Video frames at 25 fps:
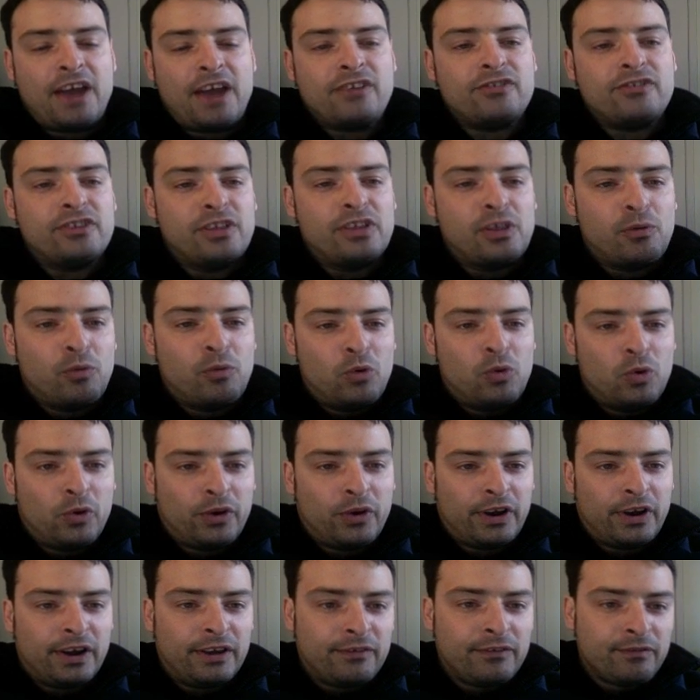in the
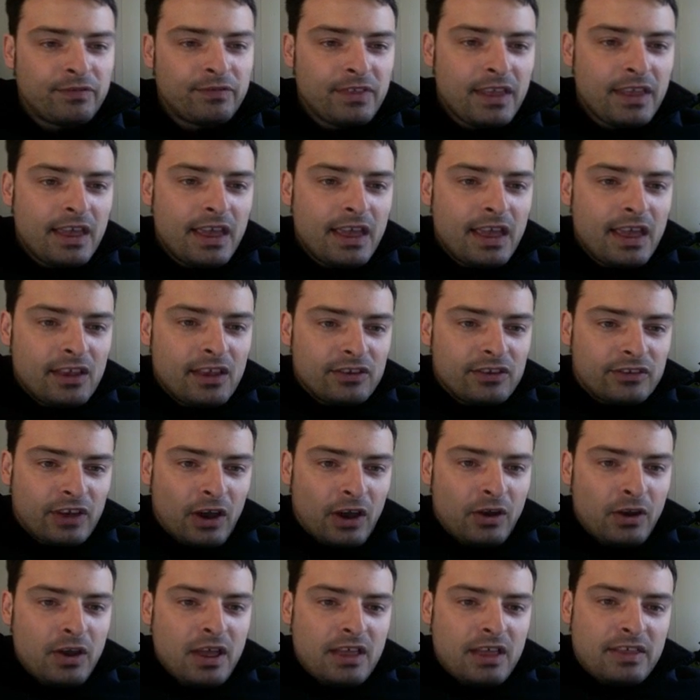water.
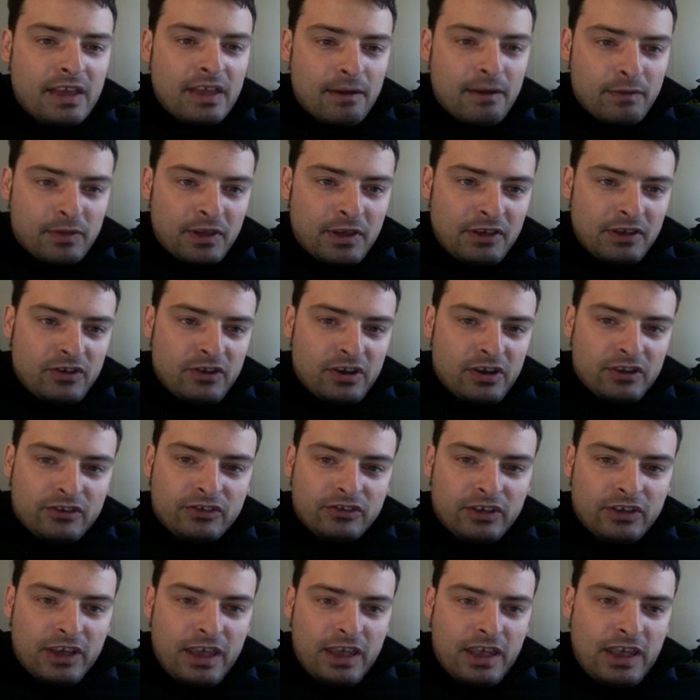So the other things you can
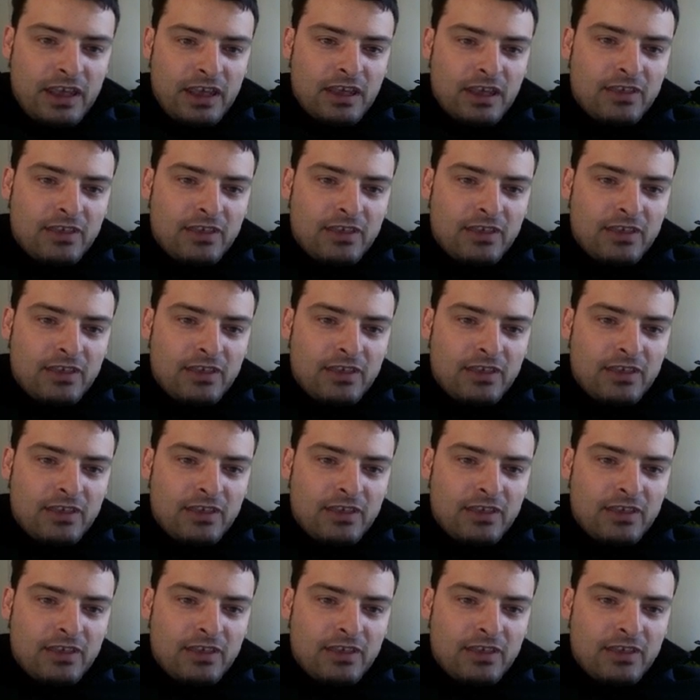see,